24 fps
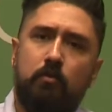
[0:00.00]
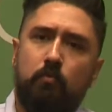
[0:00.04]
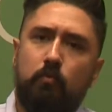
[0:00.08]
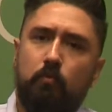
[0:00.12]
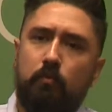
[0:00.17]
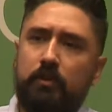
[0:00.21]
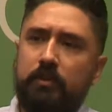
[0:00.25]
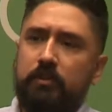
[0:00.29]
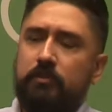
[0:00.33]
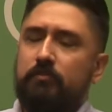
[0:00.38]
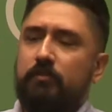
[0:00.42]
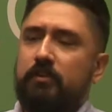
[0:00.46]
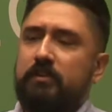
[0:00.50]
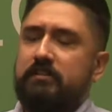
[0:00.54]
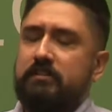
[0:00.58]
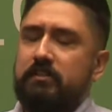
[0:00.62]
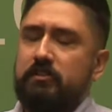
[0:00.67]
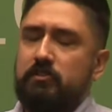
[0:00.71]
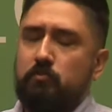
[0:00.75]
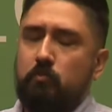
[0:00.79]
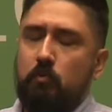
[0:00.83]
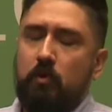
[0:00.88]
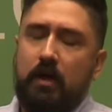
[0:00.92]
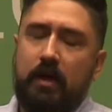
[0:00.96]
One of the
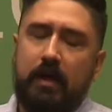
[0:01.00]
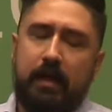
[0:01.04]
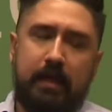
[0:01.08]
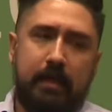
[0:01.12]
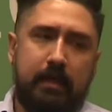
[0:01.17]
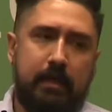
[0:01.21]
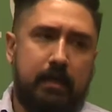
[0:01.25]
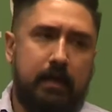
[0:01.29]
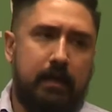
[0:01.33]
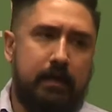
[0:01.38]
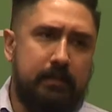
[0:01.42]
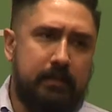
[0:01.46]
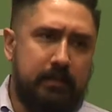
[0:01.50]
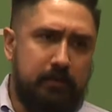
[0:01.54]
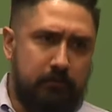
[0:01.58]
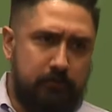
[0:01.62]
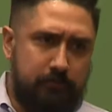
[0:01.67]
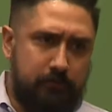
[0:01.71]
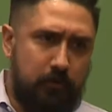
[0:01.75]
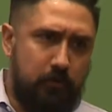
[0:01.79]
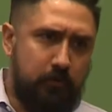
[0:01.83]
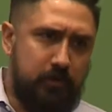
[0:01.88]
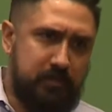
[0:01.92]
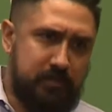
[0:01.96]
reasons why I didn't
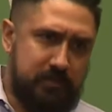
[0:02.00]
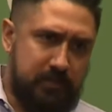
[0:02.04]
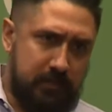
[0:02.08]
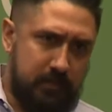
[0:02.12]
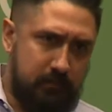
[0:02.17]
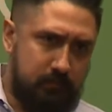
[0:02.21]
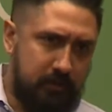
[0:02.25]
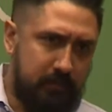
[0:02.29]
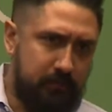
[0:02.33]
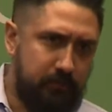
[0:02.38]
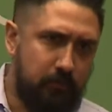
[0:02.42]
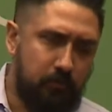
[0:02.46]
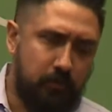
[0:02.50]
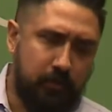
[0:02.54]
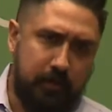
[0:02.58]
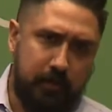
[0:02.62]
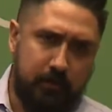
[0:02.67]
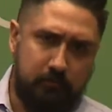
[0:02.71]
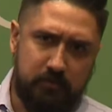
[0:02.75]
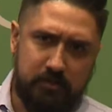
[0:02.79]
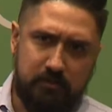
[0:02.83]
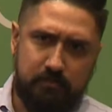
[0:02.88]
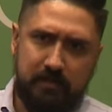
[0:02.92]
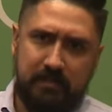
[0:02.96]
focus on it
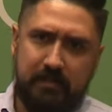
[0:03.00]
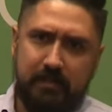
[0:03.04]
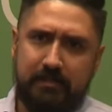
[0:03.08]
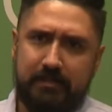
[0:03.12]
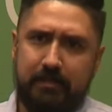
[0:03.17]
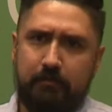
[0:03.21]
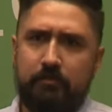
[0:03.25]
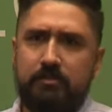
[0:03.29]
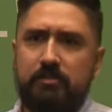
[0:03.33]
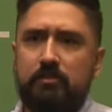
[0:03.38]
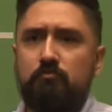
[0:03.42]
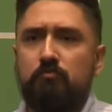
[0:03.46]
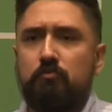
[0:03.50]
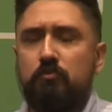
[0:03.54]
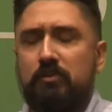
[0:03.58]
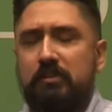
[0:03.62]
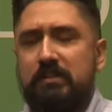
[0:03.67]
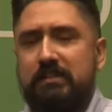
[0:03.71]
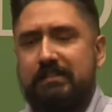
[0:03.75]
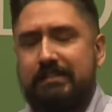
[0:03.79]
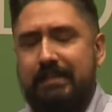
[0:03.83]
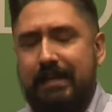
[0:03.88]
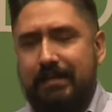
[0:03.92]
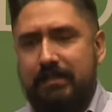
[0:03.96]
beforehand was because I wasn't
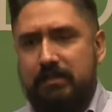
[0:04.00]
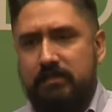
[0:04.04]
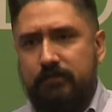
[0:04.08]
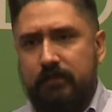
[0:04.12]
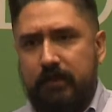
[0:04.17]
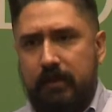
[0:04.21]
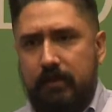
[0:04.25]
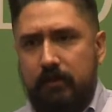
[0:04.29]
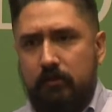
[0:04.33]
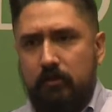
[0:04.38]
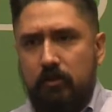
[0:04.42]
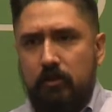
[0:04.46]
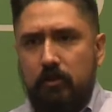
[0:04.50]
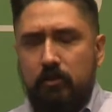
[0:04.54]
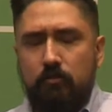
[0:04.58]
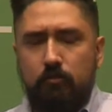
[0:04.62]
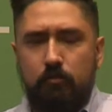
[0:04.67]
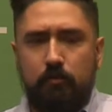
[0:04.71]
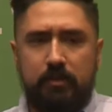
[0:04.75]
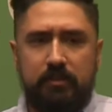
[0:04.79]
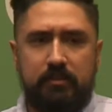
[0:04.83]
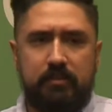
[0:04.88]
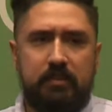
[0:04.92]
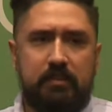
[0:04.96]
really satisfied
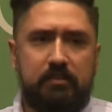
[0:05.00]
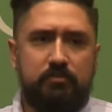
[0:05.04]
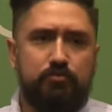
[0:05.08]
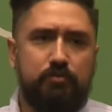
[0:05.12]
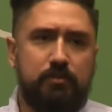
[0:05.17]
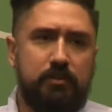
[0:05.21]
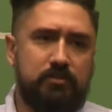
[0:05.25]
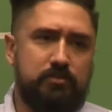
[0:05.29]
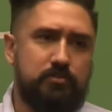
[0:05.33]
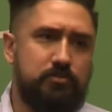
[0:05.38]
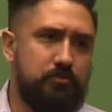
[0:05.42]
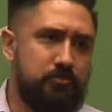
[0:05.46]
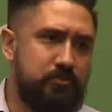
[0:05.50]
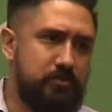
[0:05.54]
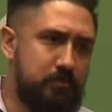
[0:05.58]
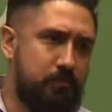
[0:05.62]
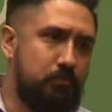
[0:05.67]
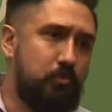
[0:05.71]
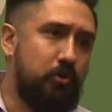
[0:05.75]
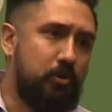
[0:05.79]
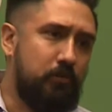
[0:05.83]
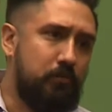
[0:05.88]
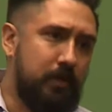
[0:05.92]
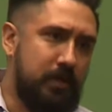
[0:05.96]
with the traditional
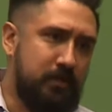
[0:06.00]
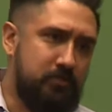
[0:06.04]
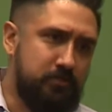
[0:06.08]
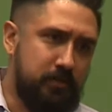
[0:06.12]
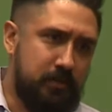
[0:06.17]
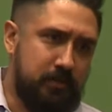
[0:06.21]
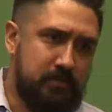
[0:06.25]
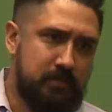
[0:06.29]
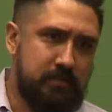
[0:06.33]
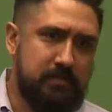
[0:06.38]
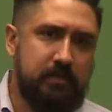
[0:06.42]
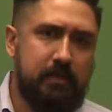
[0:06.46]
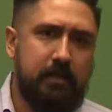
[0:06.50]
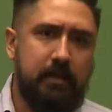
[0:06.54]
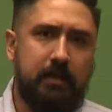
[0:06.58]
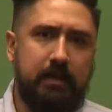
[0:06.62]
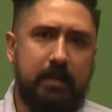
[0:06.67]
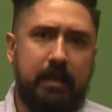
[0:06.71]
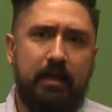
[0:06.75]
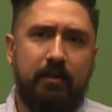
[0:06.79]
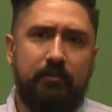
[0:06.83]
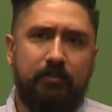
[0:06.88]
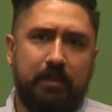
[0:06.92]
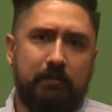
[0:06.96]
support metrics and
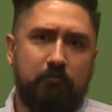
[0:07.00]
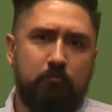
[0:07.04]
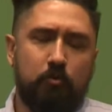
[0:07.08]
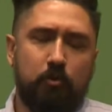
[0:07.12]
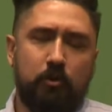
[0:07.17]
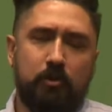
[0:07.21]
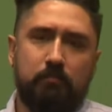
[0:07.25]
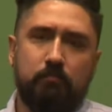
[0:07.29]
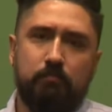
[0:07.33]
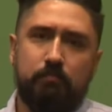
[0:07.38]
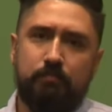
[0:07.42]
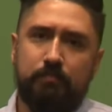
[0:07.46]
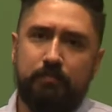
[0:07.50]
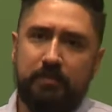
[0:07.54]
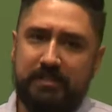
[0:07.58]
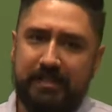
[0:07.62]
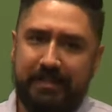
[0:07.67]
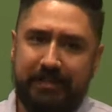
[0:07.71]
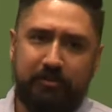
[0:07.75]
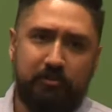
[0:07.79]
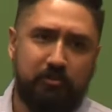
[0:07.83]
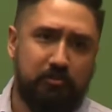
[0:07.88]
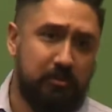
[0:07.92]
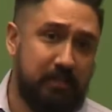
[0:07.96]
how they weren't
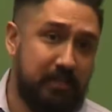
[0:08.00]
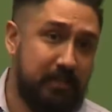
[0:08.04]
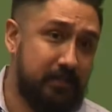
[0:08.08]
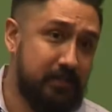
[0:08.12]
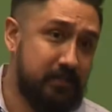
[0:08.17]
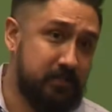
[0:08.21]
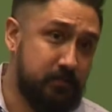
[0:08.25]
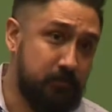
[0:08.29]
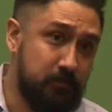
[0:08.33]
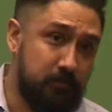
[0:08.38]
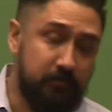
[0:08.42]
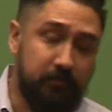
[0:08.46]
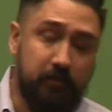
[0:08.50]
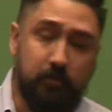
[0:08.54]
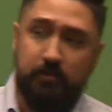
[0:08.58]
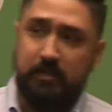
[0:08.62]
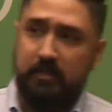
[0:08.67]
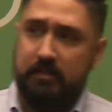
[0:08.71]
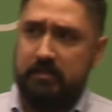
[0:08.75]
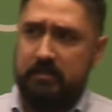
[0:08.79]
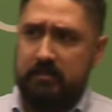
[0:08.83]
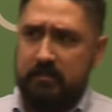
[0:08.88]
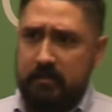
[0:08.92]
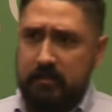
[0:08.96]
particularly customer
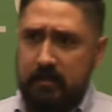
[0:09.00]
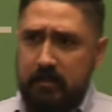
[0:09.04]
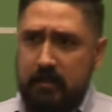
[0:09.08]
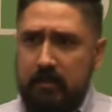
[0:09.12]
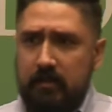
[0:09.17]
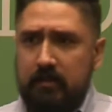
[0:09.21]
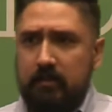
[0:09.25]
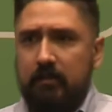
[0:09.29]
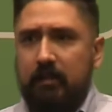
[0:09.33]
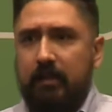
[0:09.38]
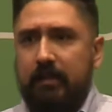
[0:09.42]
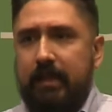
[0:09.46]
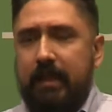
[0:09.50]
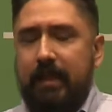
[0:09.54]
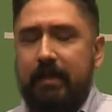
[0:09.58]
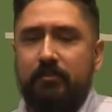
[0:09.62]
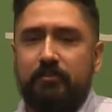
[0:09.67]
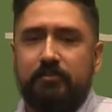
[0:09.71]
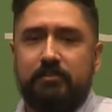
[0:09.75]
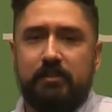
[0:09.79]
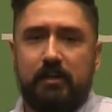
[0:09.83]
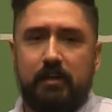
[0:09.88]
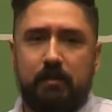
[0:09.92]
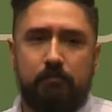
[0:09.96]
focused, like
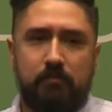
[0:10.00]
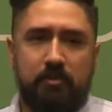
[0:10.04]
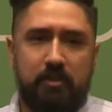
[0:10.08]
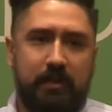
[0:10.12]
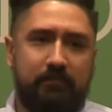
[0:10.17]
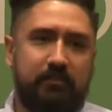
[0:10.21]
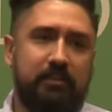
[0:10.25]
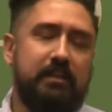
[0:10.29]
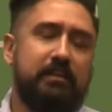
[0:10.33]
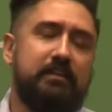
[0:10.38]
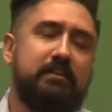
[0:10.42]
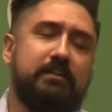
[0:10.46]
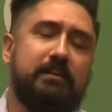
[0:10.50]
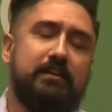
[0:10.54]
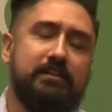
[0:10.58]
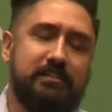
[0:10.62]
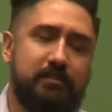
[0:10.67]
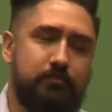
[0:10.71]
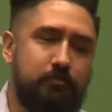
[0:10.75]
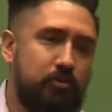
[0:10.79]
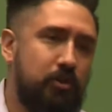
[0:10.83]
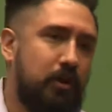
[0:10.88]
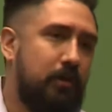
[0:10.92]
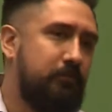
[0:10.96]
handle time. You have to get the
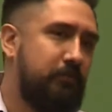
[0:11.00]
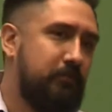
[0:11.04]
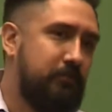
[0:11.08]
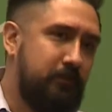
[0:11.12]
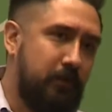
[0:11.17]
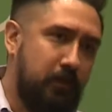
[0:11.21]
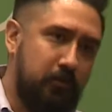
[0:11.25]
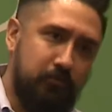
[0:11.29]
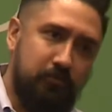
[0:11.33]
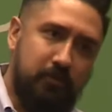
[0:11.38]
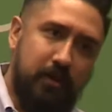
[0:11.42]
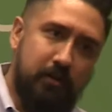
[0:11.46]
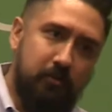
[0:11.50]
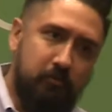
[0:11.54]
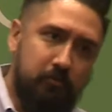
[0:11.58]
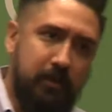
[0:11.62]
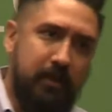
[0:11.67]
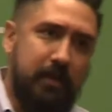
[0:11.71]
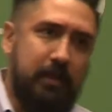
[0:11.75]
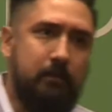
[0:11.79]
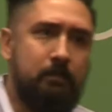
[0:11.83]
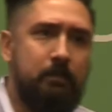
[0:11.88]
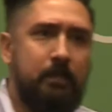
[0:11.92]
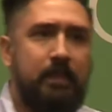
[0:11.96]
customer off the phone right
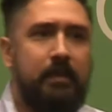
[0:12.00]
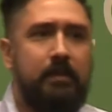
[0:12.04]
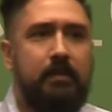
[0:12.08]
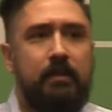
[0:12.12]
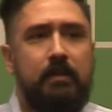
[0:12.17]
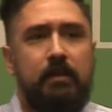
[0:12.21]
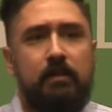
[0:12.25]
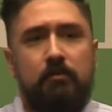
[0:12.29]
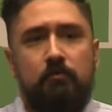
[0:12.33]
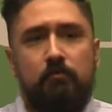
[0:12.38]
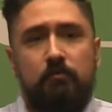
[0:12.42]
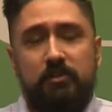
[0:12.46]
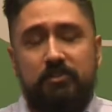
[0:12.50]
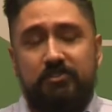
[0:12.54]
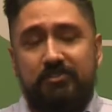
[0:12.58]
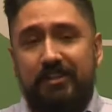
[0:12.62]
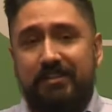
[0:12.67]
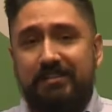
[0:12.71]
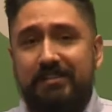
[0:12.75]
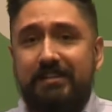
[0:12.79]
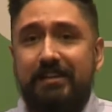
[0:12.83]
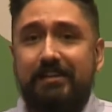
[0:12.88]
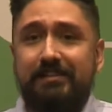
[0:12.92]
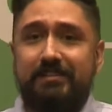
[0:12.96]
away, which
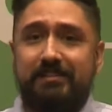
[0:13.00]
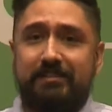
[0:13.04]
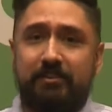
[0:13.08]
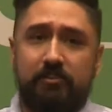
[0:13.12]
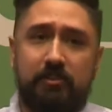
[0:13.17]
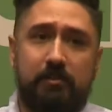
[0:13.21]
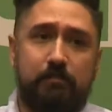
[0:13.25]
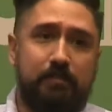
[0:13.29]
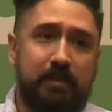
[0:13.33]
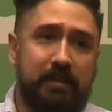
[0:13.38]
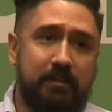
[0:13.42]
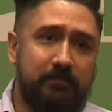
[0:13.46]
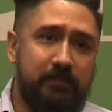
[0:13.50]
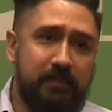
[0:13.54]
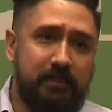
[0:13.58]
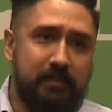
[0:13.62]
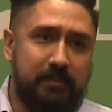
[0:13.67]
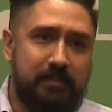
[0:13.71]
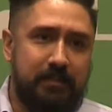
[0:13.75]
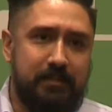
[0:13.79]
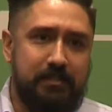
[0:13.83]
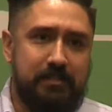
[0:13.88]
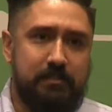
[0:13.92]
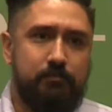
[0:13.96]
doesn't necessarily benefit the
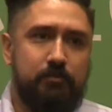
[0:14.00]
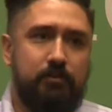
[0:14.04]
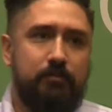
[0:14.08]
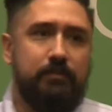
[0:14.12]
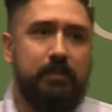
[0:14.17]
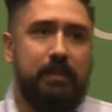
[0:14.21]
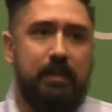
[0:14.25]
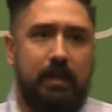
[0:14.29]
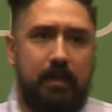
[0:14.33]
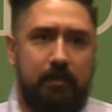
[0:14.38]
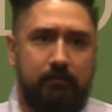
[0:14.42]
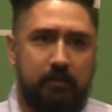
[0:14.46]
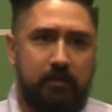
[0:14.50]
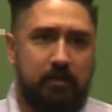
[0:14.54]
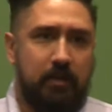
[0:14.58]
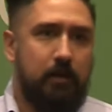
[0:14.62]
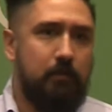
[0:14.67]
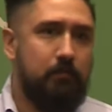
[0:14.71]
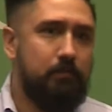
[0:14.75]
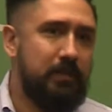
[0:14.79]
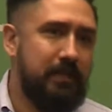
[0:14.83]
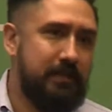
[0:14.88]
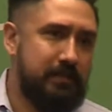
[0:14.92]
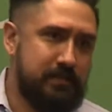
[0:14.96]
customer if they have a
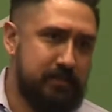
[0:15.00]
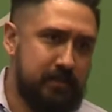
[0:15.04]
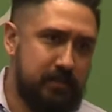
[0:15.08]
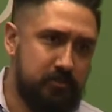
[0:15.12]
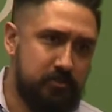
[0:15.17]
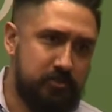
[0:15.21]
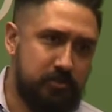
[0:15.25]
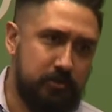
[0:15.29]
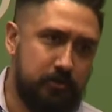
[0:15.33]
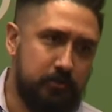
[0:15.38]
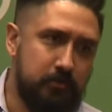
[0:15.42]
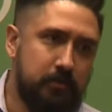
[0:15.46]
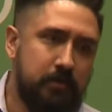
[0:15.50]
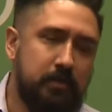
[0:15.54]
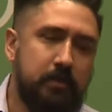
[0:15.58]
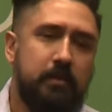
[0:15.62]
complex issue.